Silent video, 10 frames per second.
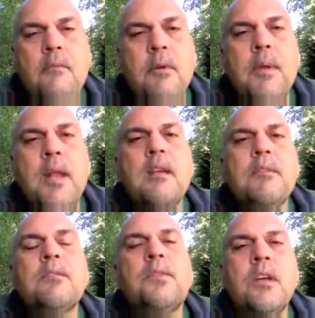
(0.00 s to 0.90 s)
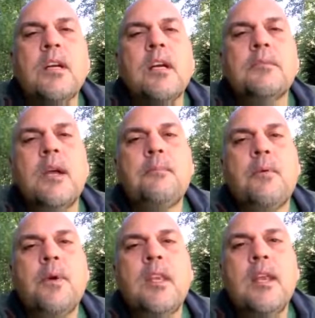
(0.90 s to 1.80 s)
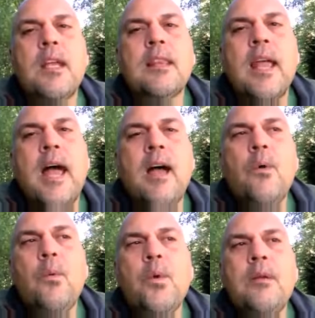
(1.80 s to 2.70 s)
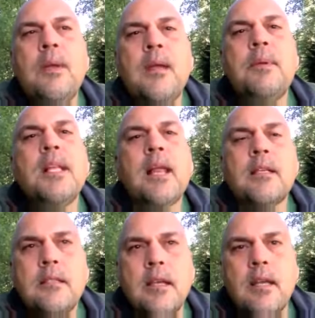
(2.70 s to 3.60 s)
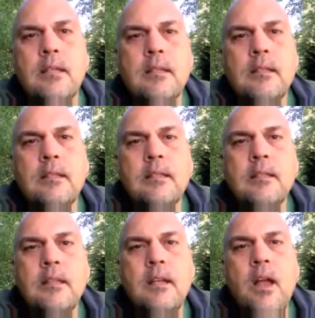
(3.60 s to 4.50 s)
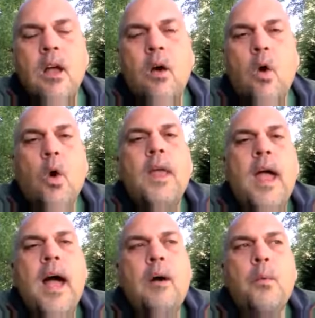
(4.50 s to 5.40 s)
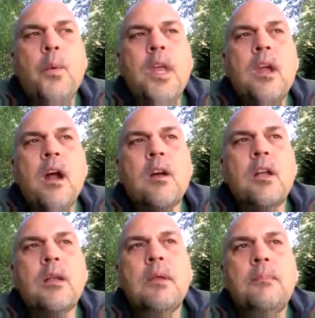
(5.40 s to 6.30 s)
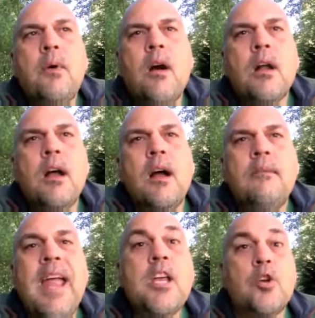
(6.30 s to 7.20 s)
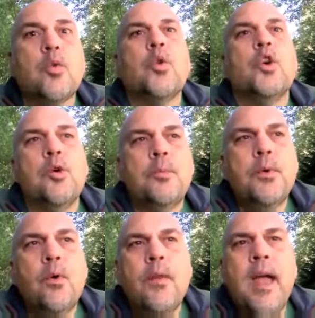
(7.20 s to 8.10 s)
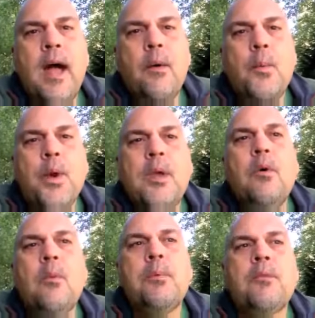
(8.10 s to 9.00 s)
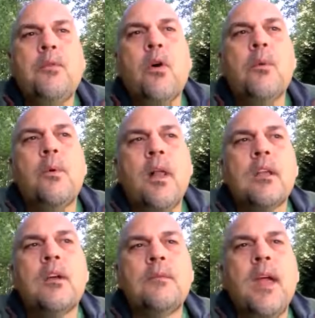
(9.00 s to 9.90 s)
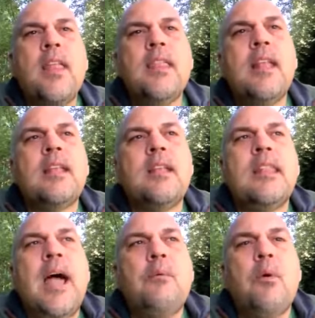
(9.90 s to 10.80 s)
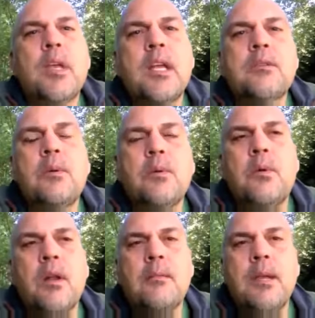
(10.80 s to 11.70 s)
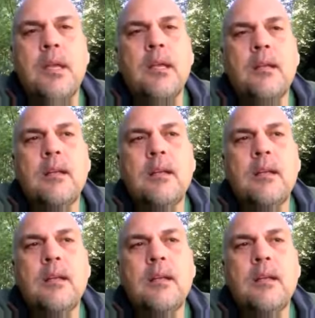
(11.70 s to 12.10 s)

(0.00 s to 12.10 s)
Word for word: For many of us, fear comes up when we think that we may be less than, or that we aren't going to be part of a group, or that we won't perform well enough, and then that won't get us where we want to be.